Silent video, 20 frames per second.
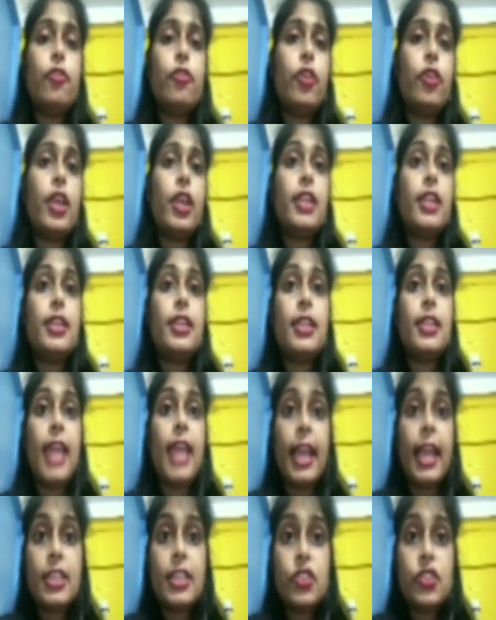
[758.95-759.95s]
for the
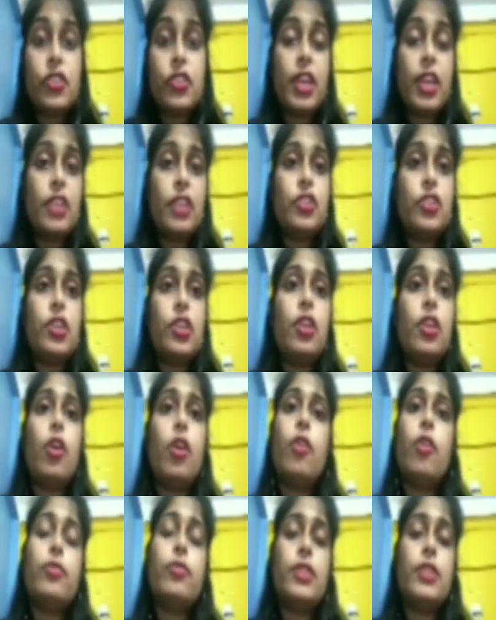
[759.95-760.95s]
extraction
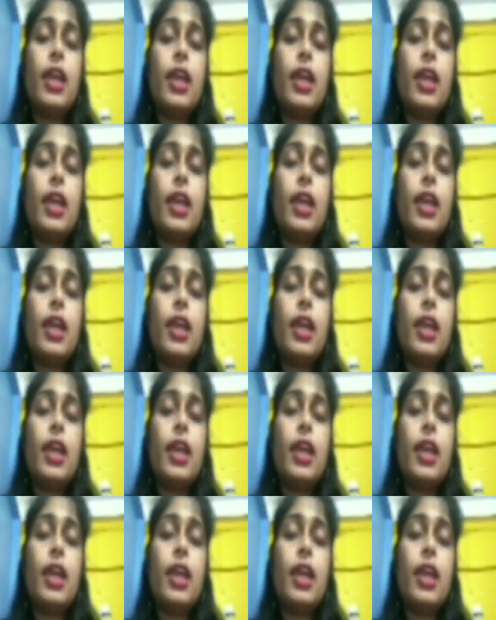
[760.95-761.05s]
of the